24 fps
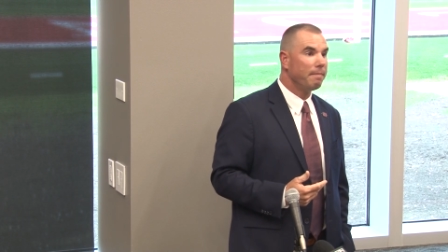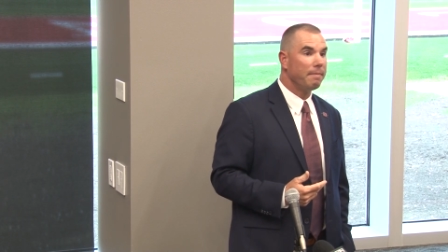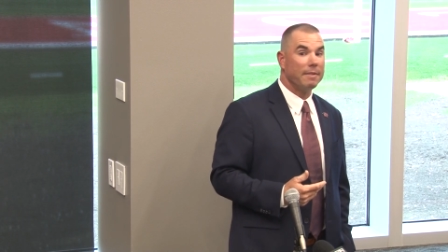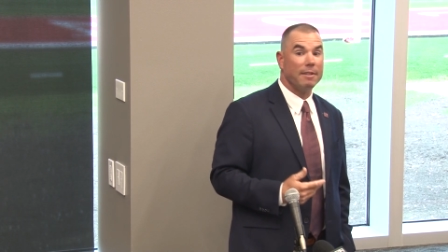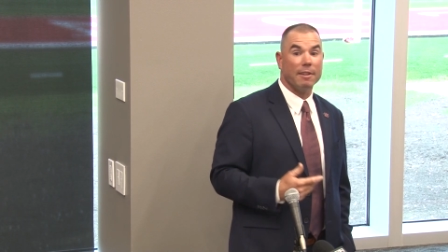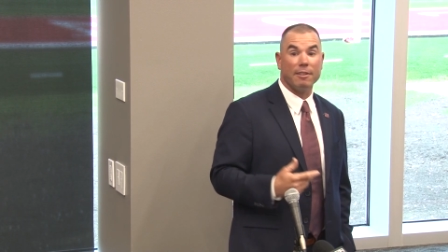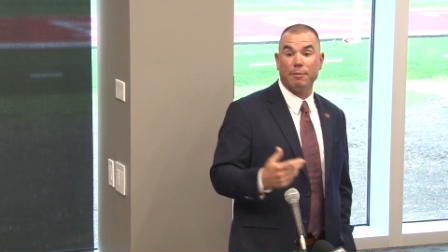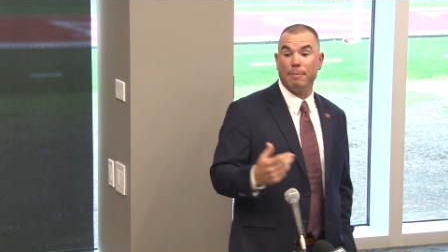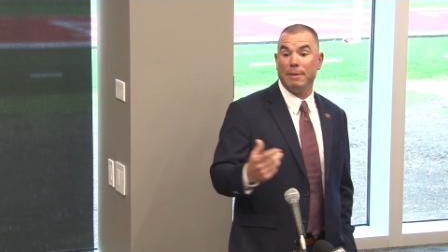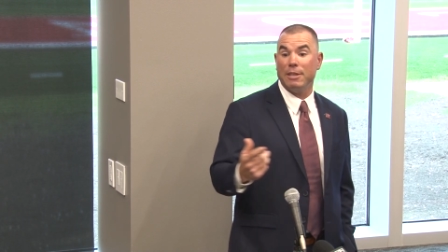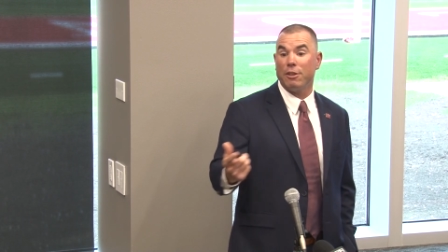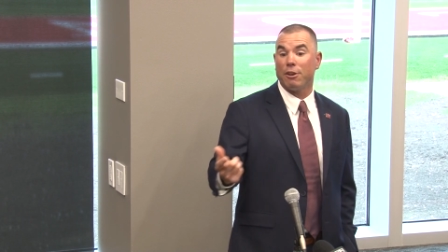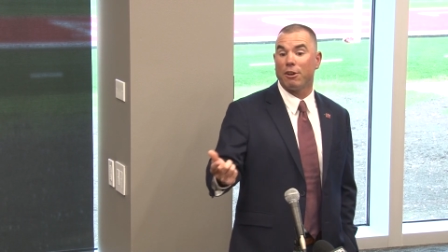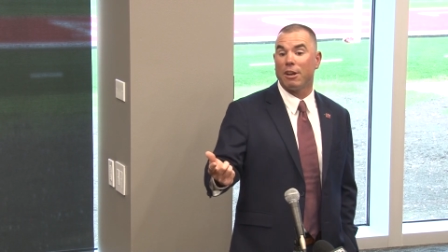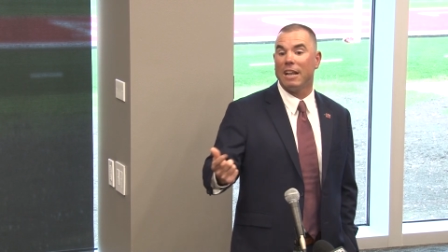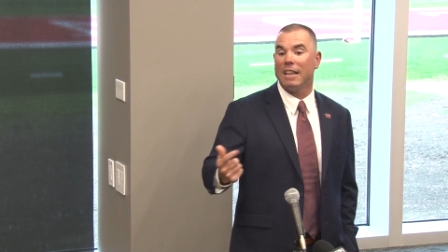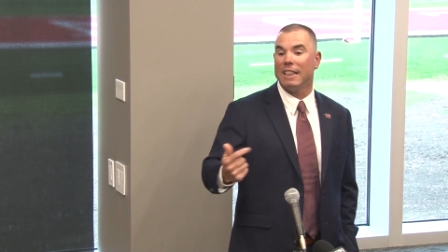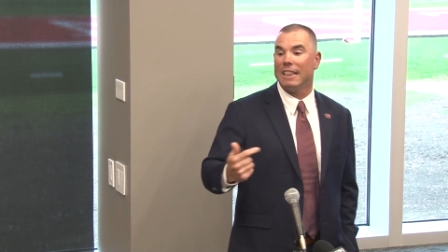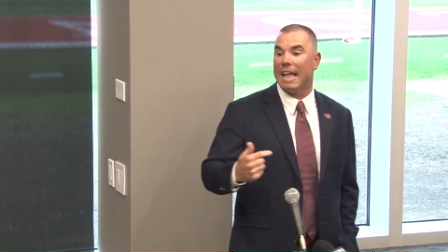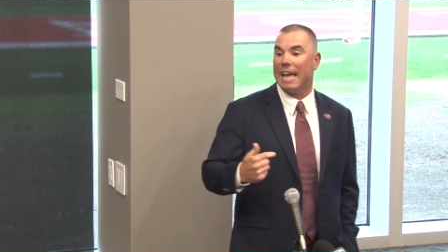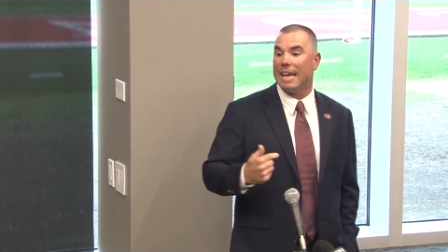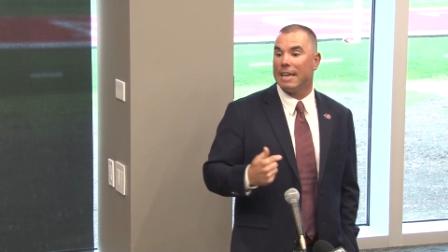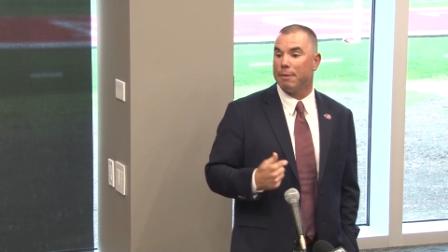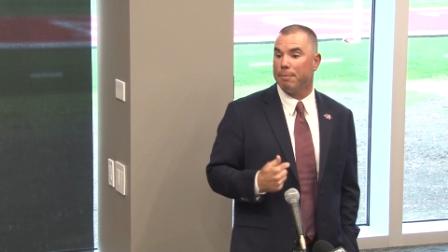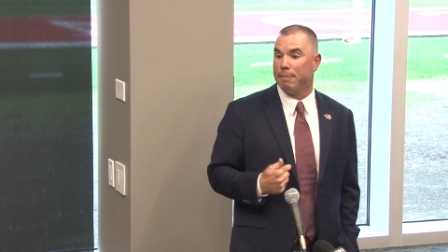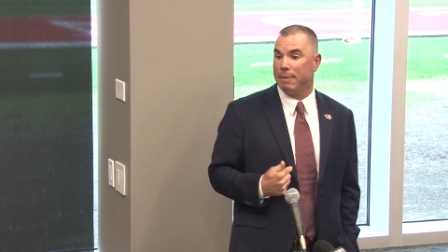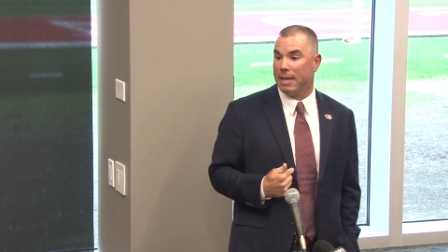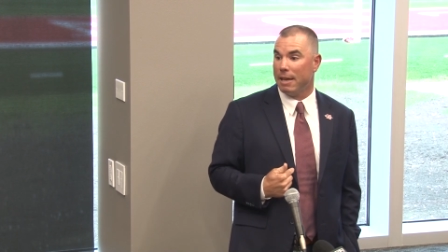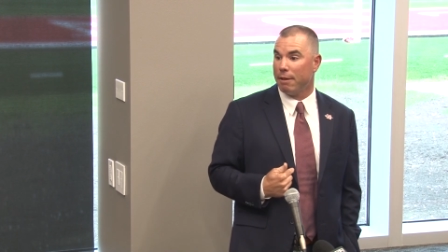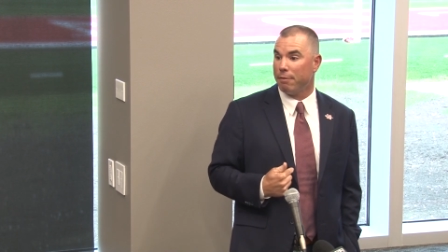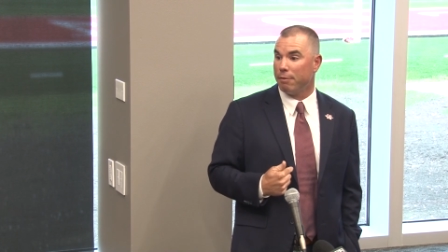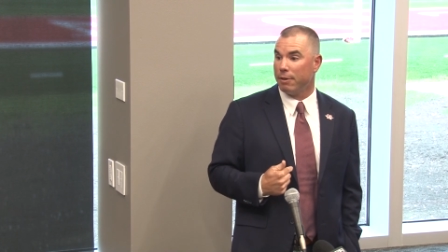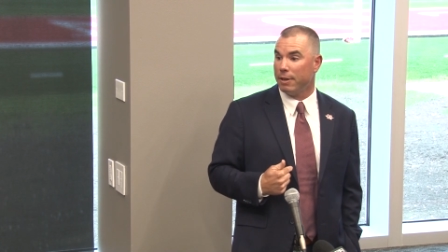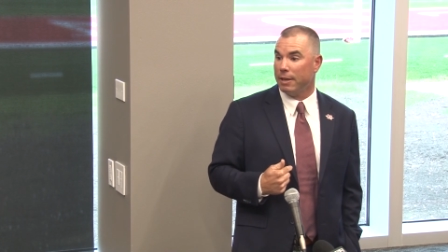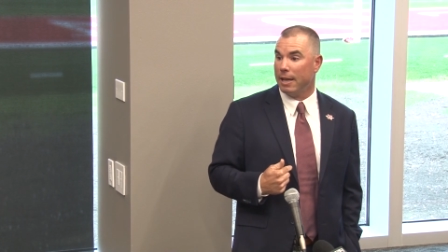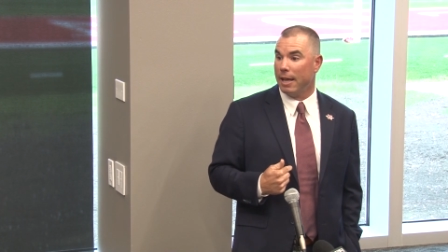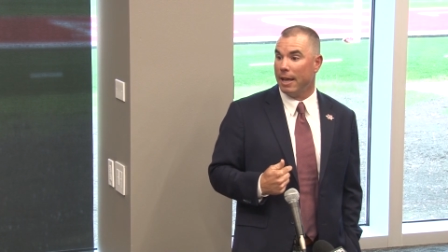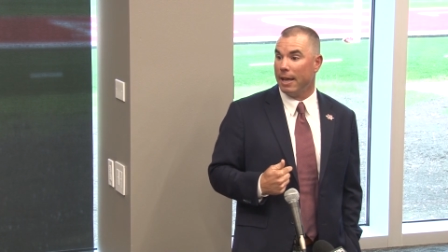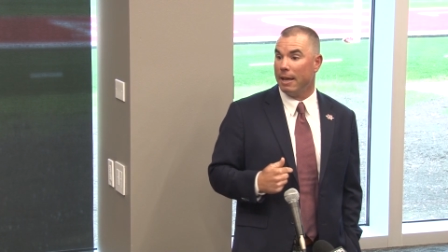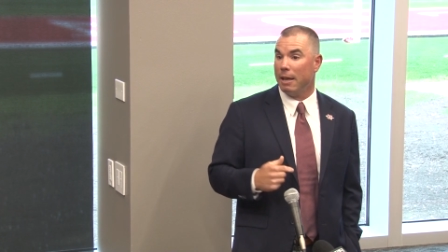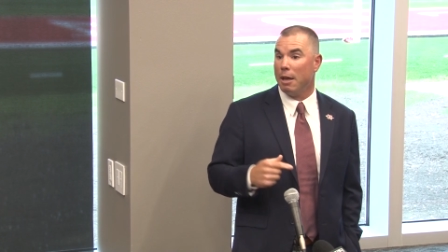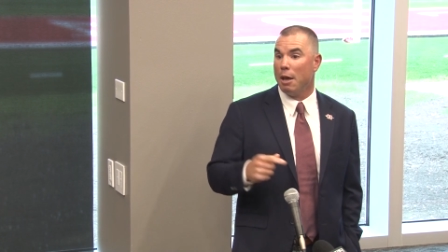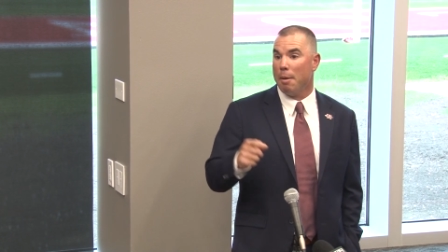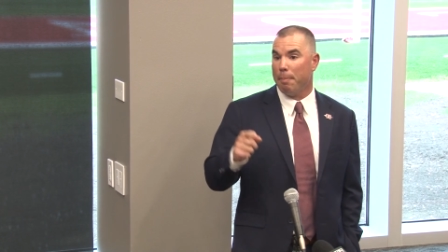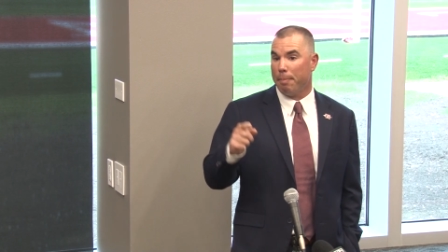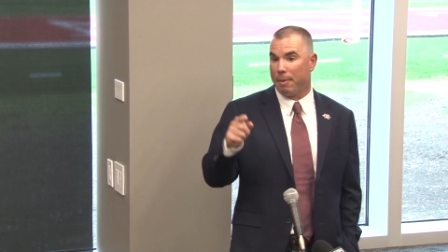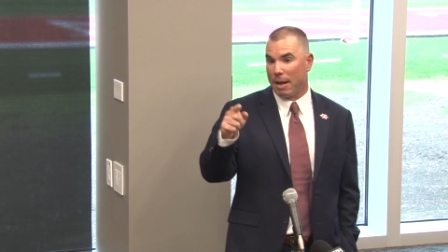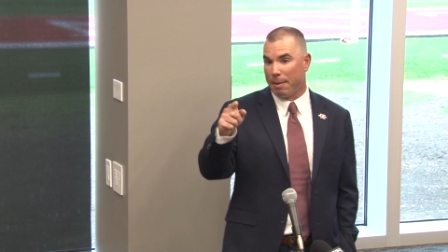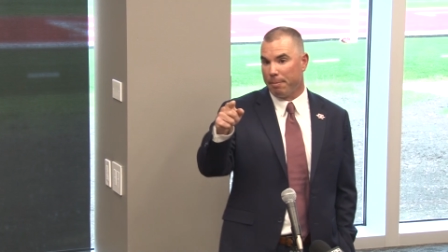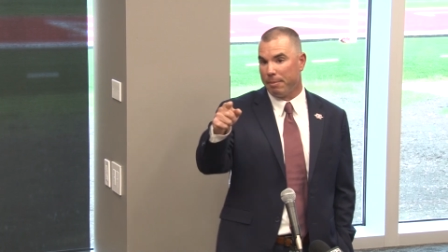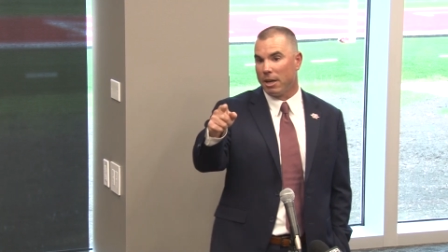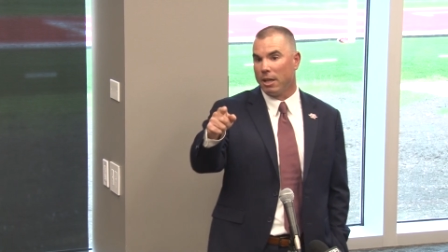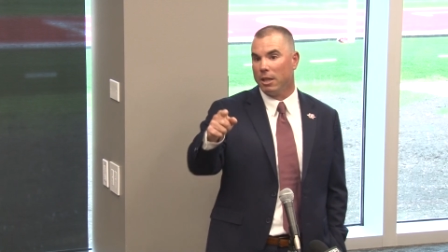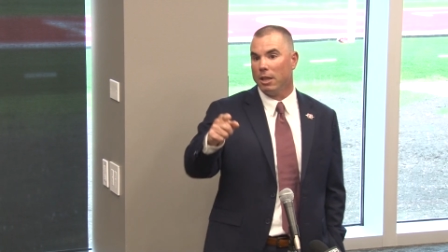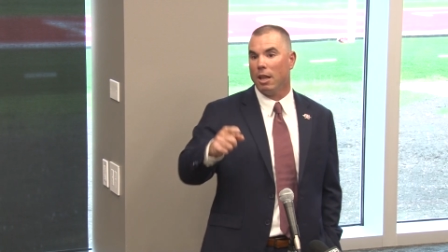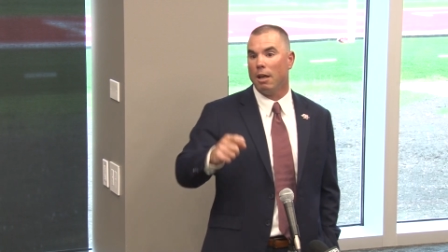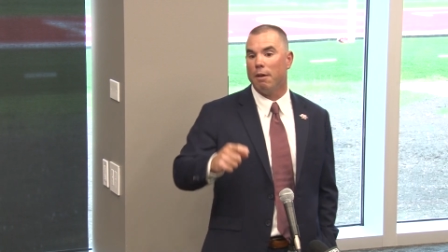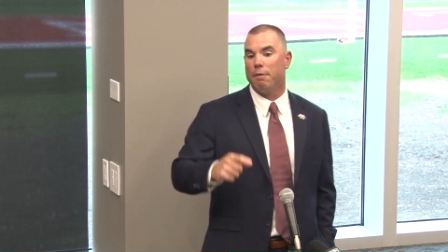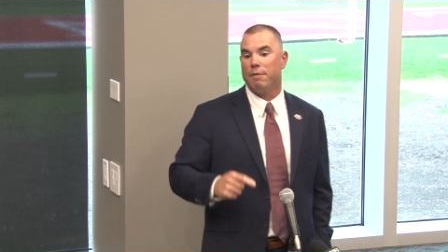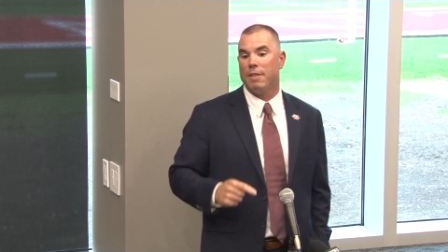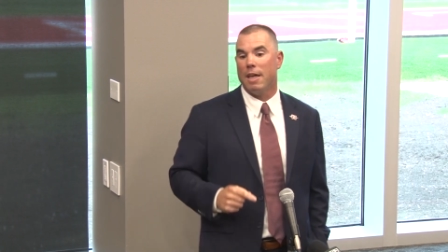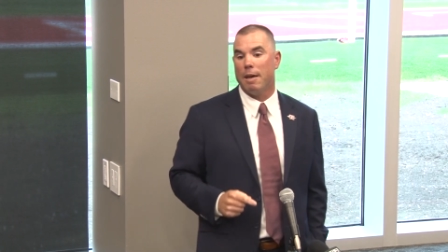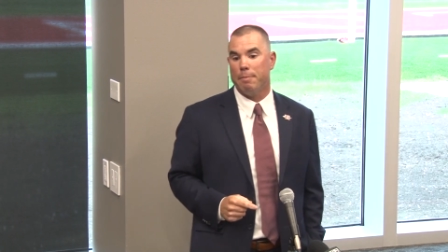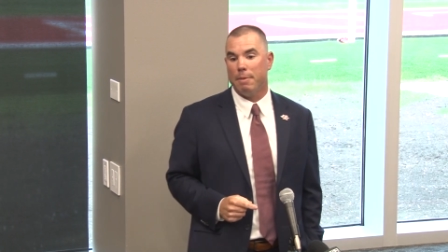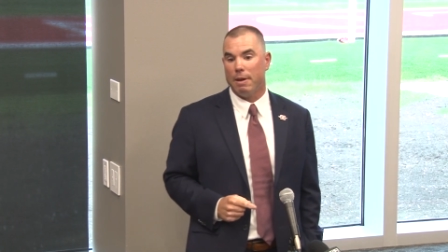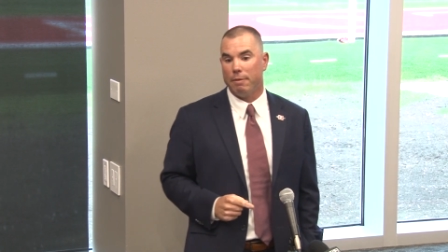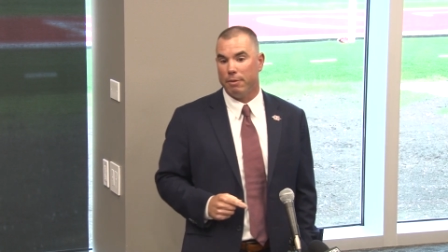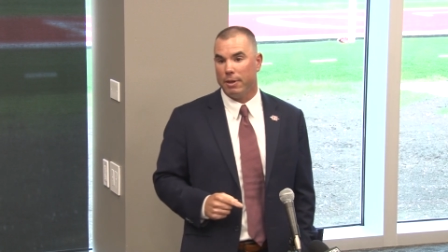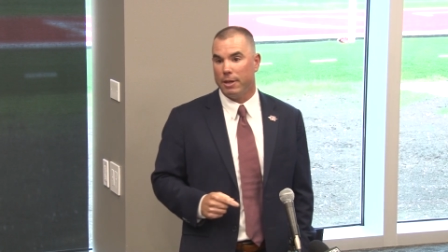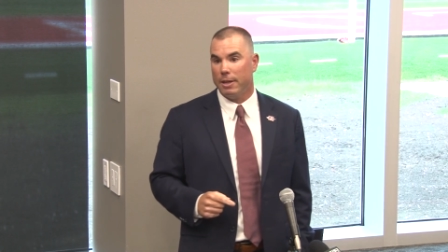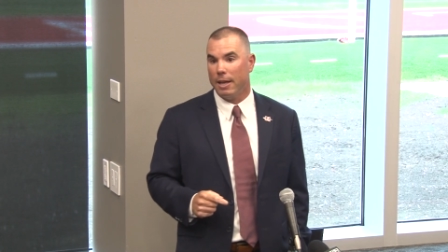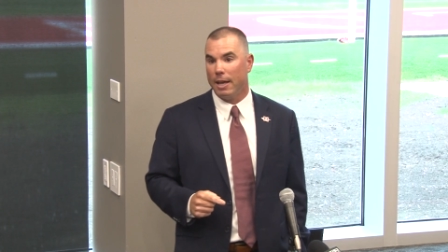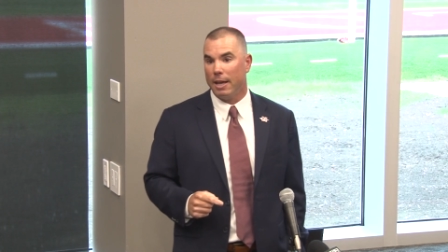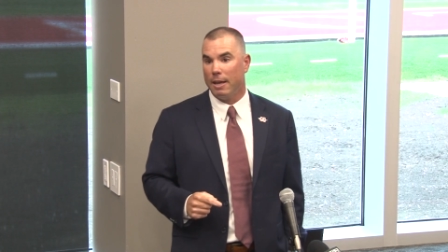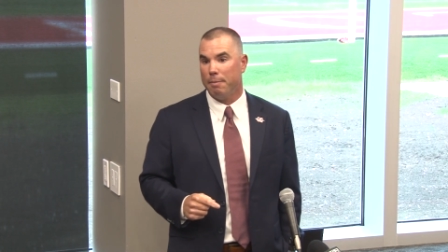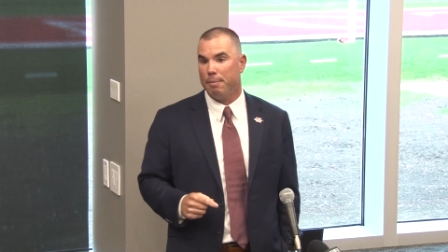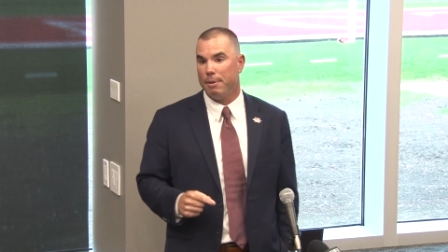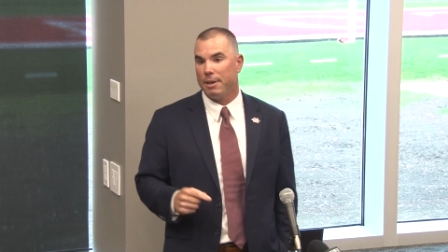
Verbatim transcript: Doesn't mean they're going to like me every day, but I'm going to love them every day.